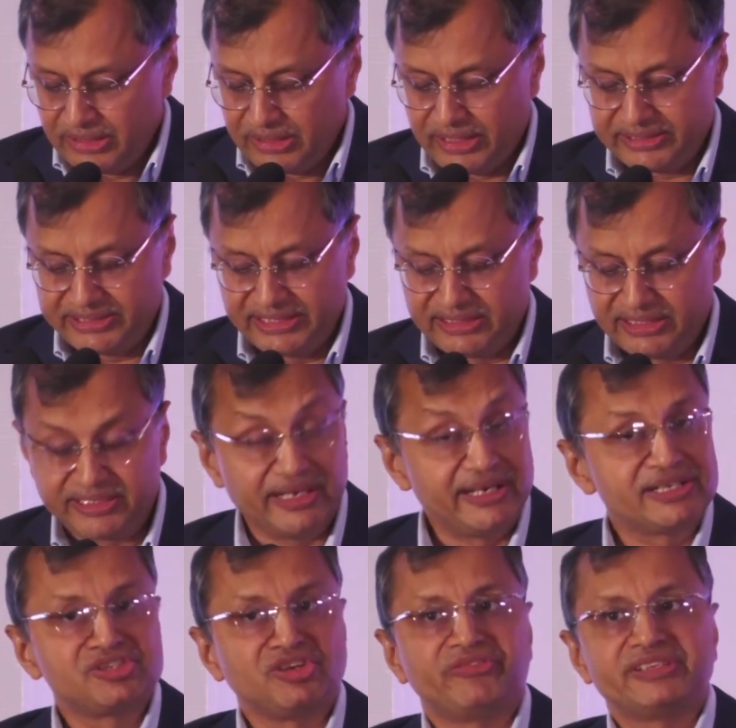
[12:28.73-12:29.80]
I think the
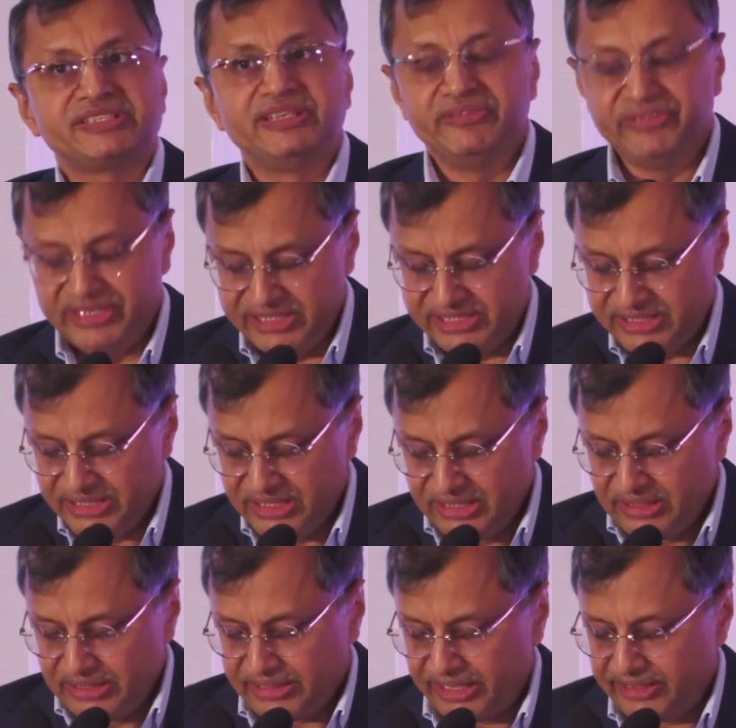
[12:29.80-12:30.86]
tenets of SDVs
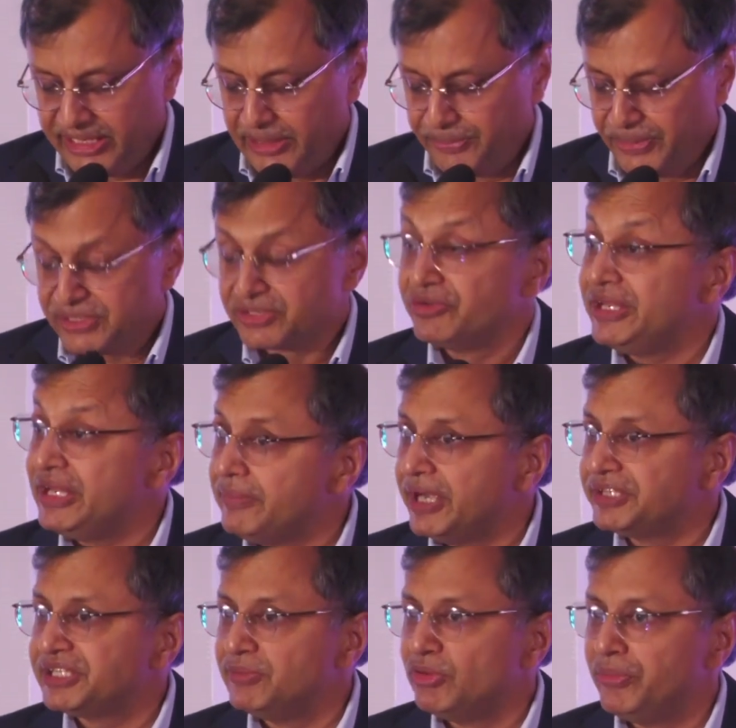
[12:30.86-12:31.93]
can help us
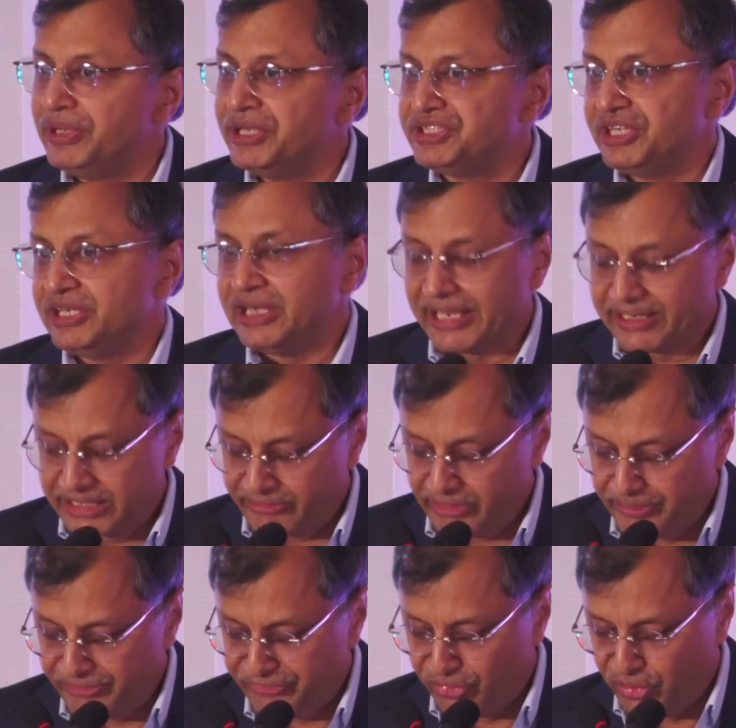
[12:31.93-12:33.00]
reimagine mobility like
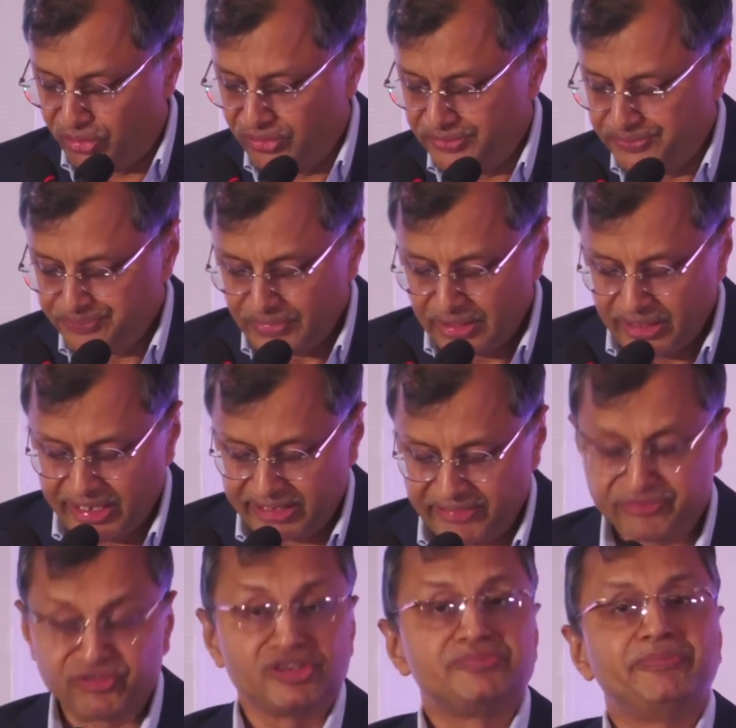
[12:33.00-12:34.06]
never before, and
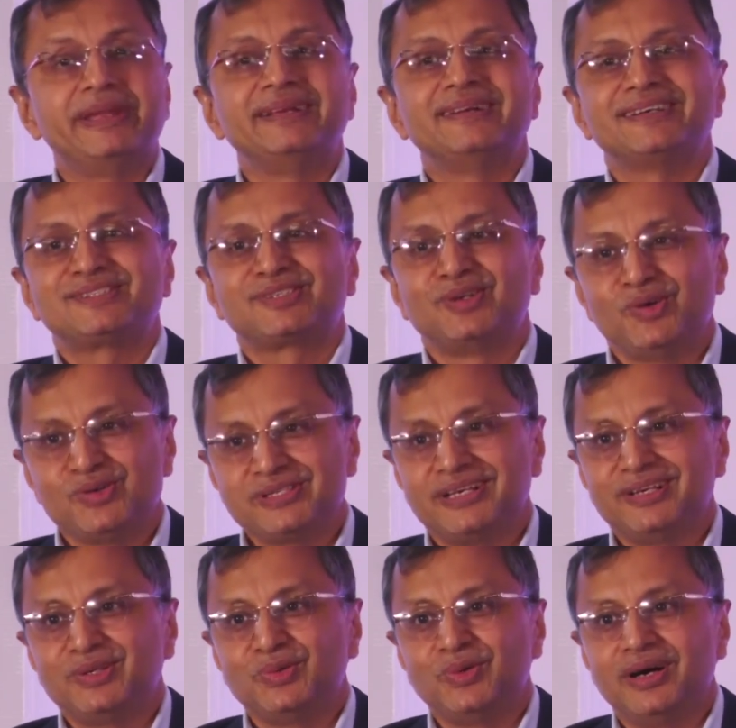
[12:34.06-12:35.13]
of course, bring us
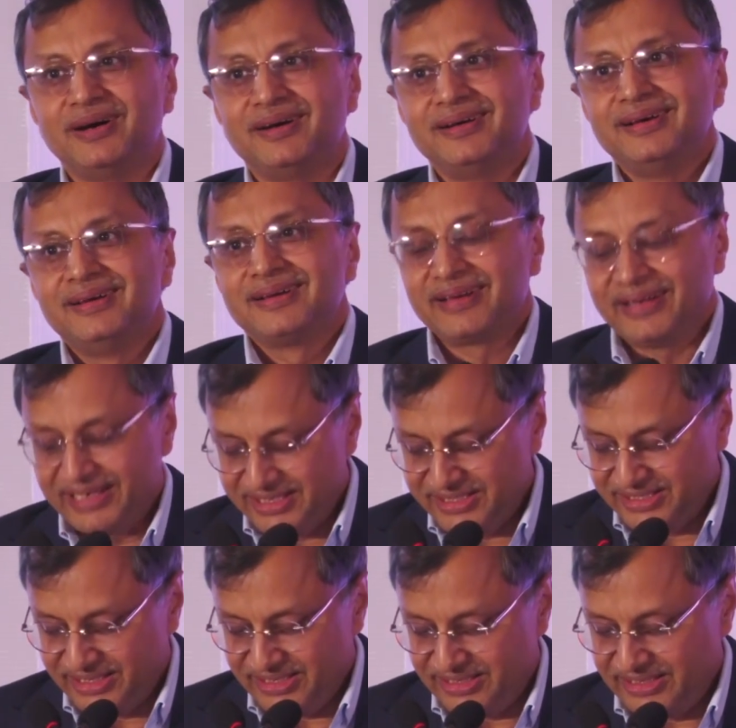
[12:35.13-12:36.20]
closer to a
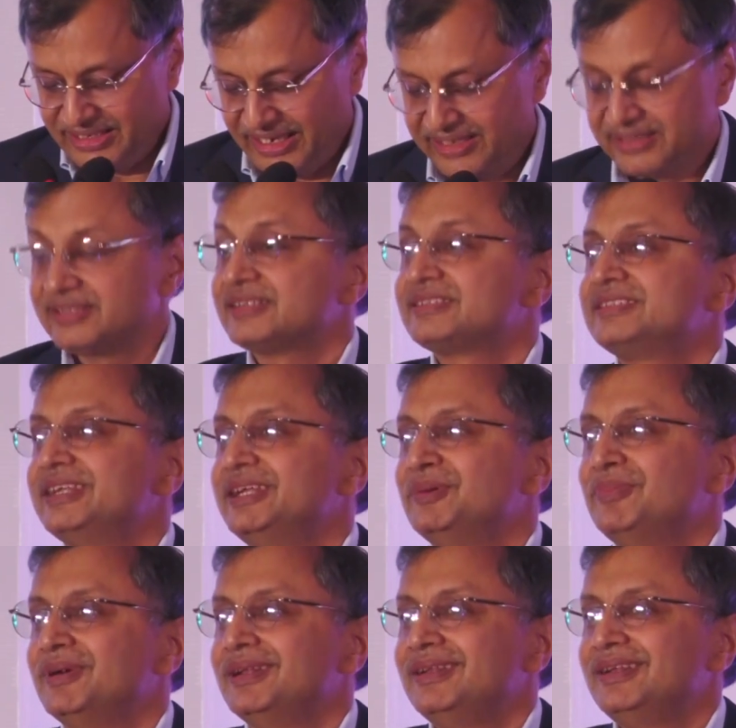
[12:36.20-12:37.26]
connected and
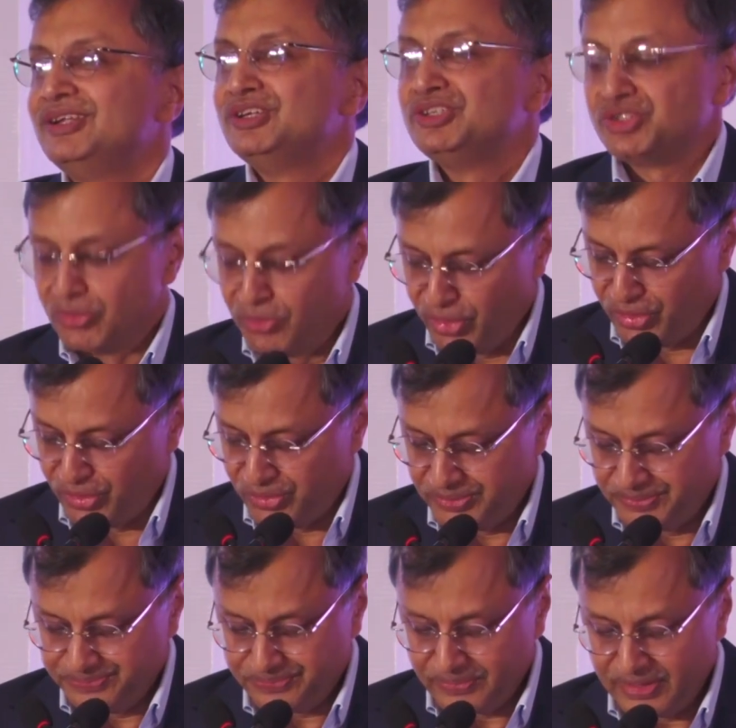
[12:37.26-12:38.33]
sustainable tomorrow.